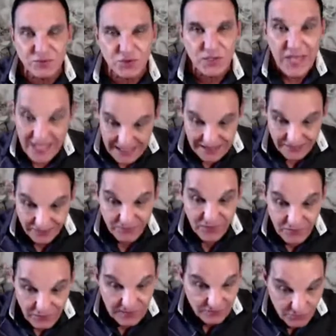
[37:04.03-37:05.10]
them to he's
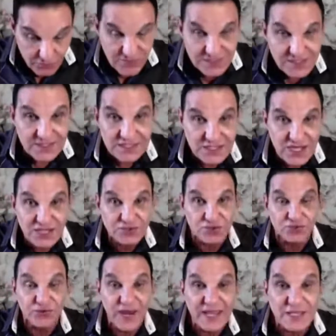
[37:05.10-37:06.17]
very the reason is he has
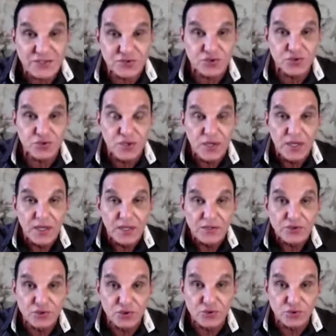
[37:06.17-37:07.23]
to drag us to
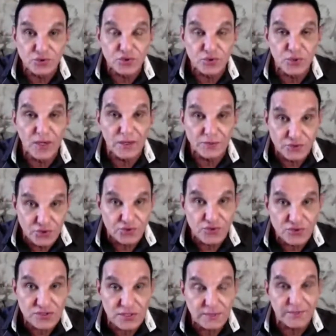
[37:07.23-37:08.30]
to to uh,
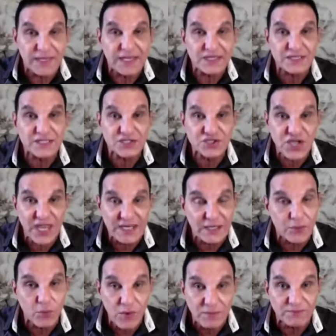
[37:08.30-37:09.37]
Jerusalem, get us in
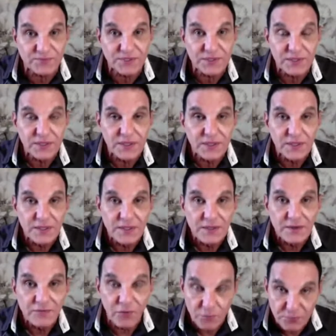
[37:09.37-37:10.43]
jail and whipped
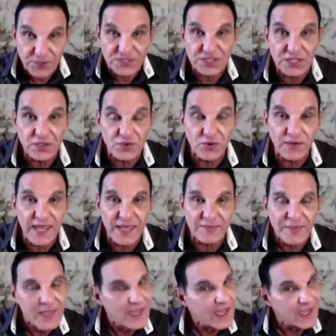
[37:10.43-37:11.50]
for preaching in your
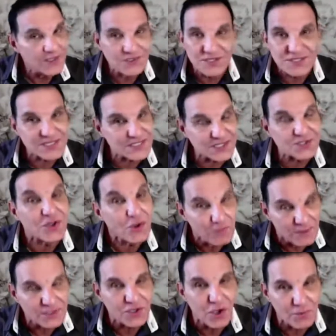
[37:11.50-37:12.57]
name. And Jesus said,
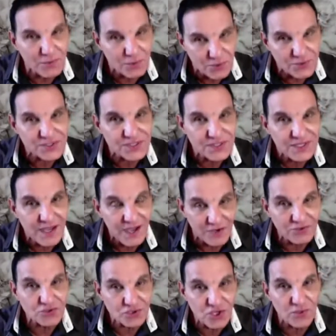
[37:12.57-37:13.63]
No, but go because I'm
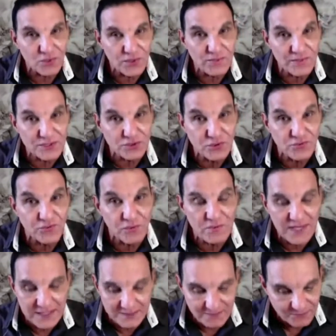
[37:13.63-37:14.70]
going to show him what he must do for
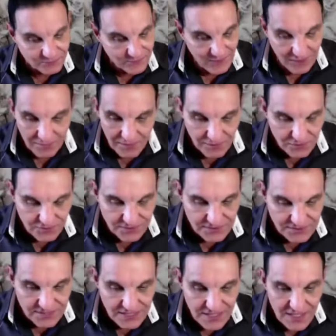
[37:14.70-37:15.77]
me. Oh my
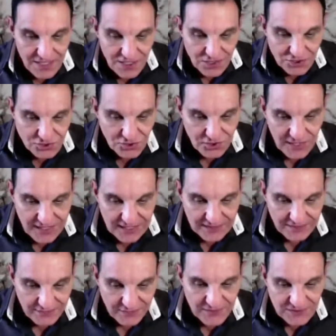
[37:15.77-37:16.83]
goodness. So
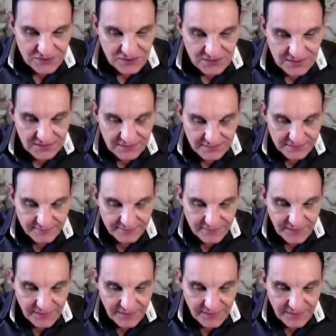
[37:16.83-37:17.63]
in a vision,